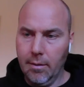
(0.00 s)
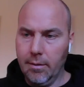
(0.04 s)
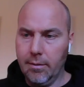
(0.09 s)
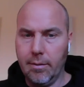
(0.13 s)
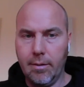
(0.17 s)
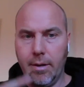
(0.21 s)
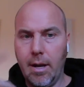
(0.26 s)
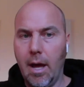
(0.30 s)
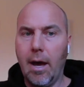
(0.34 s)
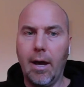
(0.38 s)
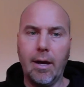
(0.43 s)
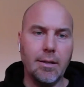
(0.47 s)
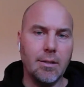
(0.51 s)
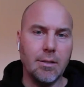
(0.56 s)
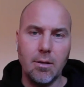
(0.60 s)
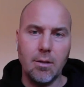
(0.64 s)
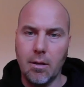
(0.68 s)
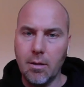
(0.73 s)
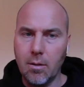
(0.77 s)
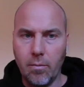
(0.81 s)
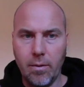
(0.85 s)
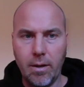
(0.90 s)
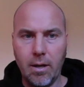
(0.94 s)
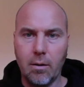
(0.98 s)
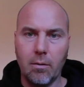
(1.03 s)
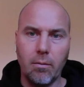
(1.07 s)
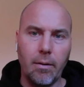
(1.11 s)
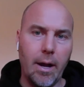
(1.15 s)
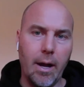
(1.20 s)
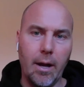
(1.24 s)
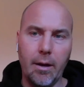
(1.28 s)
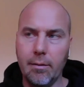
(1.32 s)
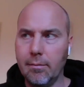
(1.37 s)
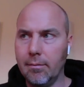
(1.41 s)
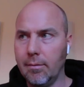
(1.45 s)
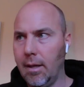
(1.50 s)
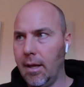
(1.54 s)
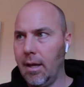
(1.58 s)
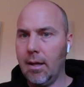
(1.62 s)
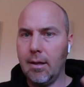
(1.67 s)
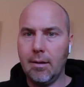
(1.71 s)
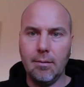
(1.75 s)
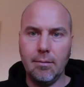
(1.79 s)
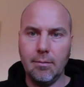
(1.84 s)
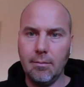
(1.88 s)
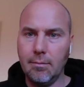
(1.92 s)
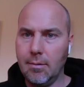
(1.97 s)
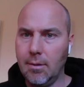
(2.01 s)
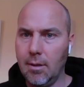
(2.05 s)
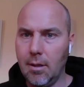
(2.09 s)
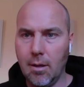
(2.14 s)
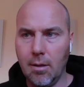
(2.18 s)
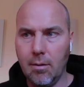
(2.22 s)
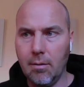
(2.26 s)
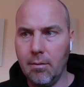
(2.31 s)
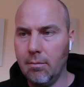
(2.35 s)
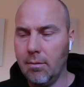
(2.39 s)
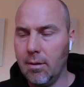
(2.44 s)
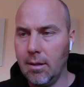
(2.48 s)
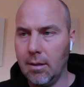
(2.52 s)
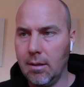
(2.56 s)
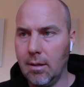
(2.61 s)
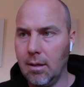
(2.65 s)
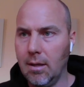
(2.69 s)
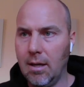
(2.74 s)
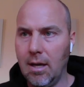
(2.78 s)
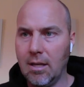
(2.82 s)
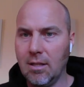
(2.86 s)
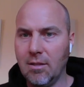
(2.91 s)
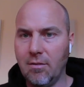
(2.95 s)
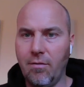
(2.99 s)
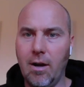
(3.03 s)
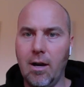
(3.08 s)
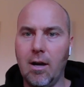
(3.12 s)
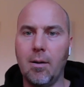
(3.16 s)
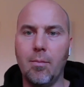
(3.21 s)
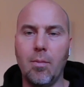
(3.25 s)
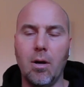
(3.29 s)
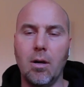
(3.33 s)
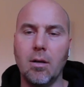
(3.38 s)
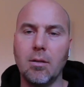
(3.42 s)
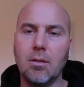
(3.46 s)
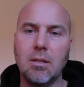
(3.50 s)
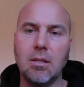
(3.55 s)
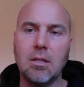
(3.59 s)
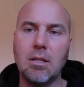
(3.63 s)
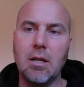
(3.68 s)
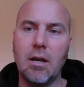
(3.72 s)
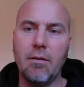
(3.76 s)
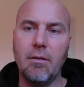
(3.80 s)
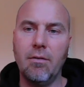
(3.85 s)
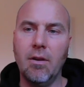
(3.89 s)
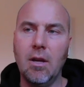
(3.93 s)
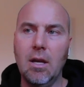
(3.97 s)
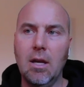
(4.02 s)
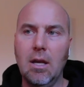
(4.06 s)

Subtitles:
nines all the way around and it can cast fireballs and stuff.